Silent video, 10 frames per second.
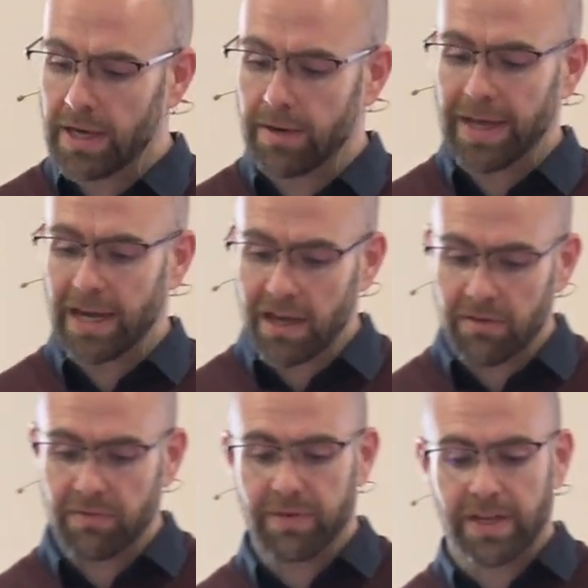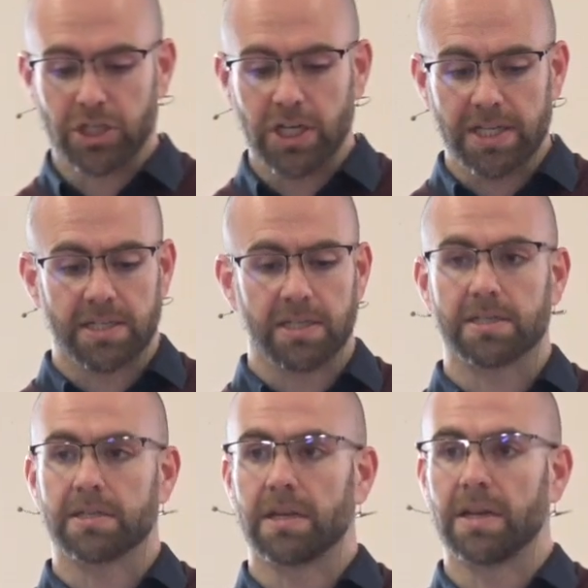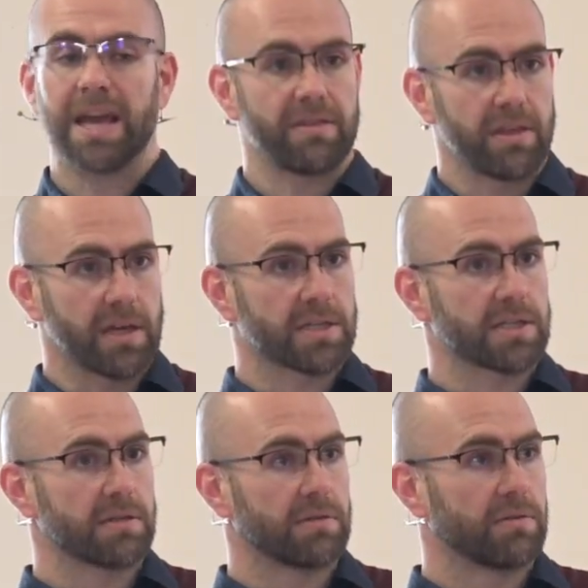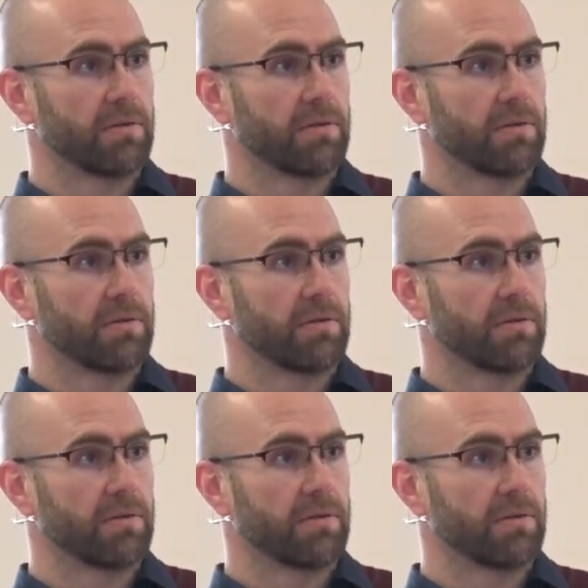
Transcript: and love and justice and ethics.